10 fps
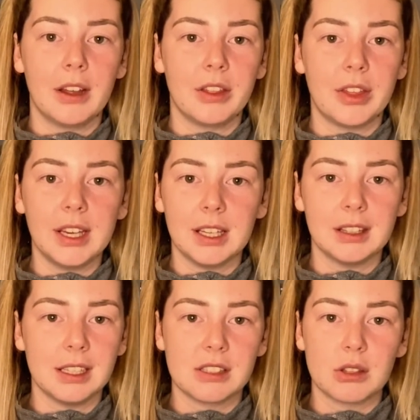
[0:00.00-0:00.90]
thinking
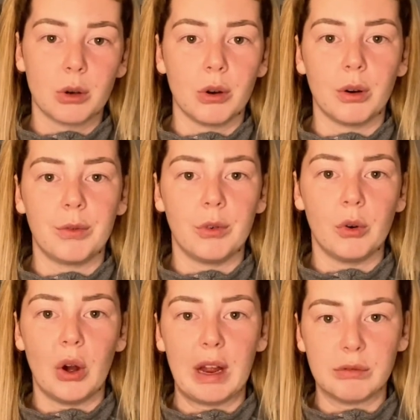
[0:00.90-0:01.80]
this thought
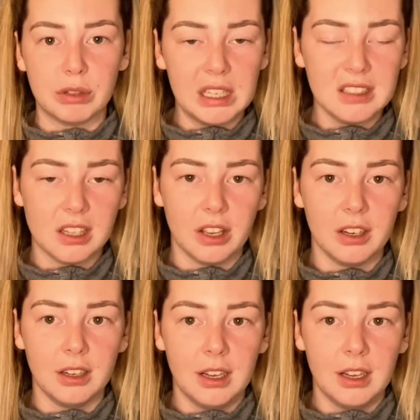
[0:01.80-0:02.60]
for a reason.